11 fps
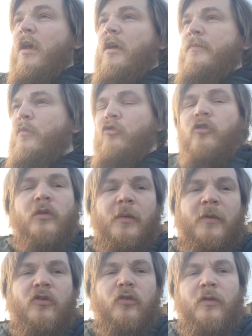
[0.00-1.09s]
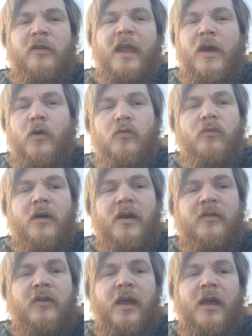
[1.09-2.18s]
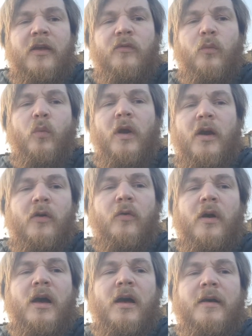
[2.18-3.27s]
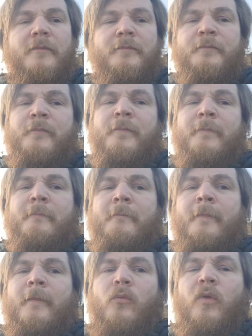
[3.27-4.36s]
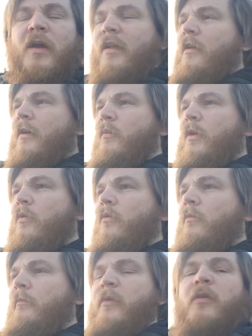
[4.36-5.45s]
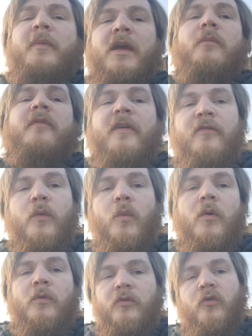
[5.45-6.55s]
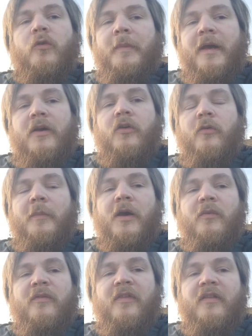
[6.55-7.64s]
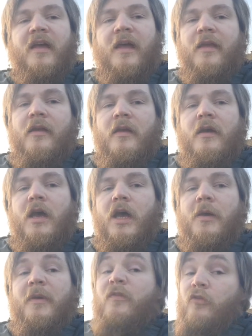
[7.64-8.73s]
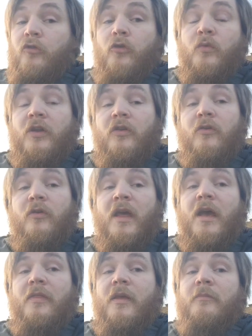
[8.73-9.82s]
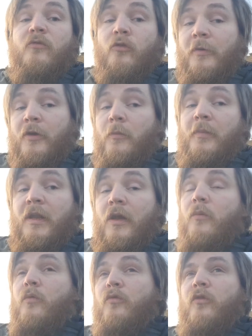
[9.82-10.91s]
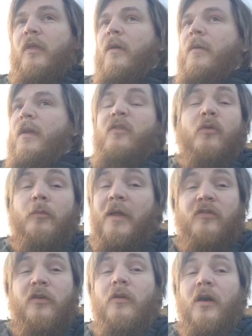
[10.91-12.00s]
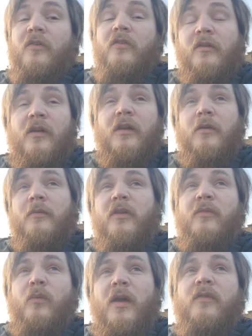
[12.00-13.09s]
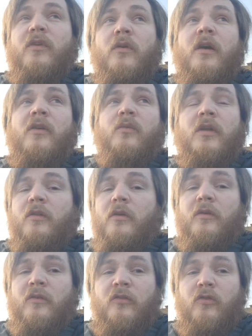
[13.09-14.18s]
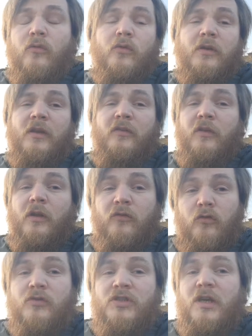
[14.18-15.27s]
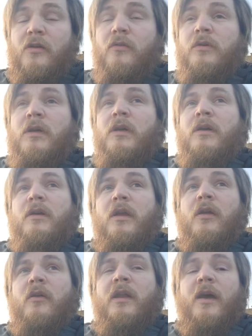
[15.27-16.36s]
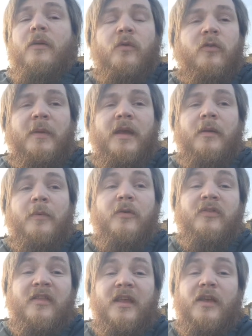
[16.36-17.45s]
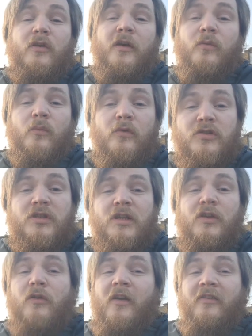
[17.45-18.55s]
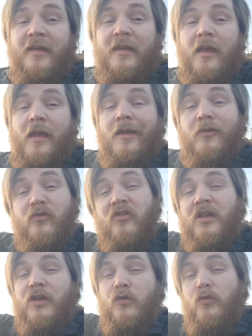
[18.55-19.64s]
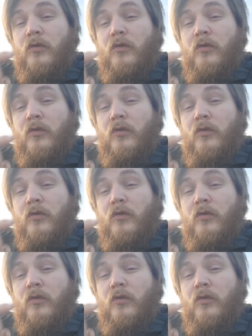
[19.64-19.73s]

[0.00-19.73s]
um, would you like me to do these out on rides as well um, where like we all you meet up with everyone we talk about who i'm out with for the day um, if you do want to do that then drop a comment below and we'll do that it's all back to you guys you know it's whatever you guys want to do so it's your it's you know it's your channel you know and how you want to be but i'll say thank you guys for watching you guys take care i'll see you